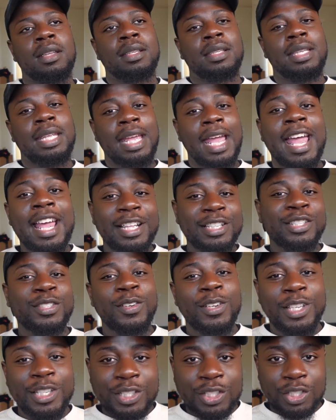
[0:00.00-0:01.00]
The
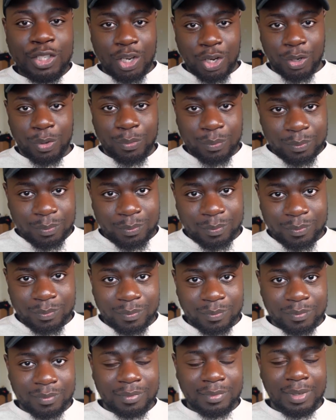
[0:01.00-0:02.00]
answer is no.
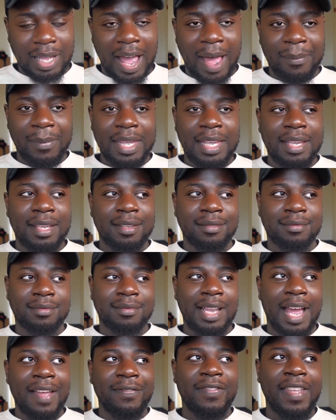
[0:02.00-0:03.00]
I
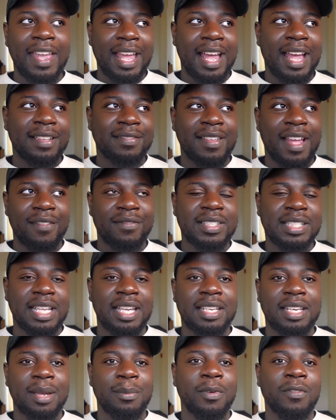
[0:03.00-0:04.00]
mean, I I, I've
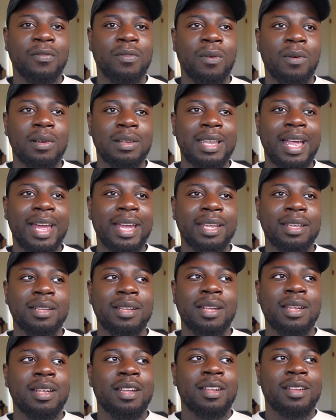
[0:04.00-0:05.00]
said that before,
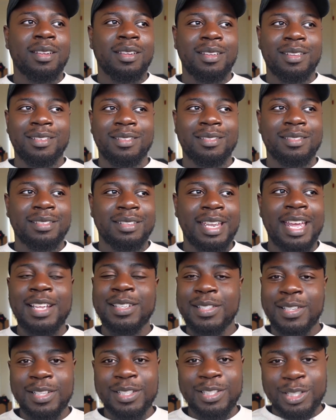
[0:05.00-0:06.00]
like, the
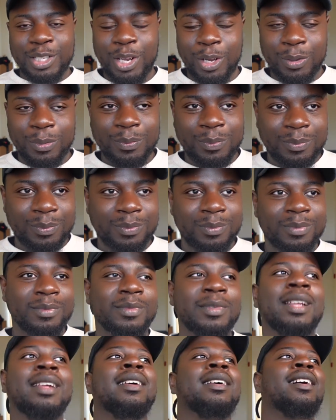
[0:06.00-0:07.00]
answer is no.
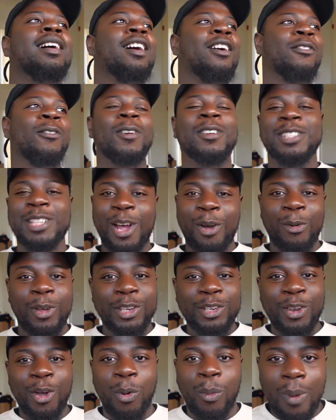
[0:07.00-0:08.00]
Of course, y'all
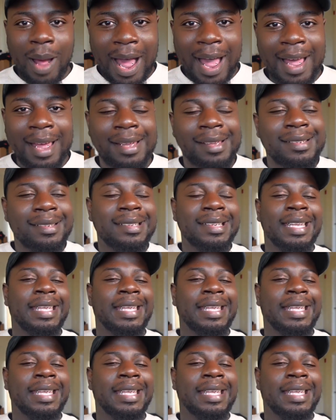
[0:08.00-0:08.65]
wanna know why.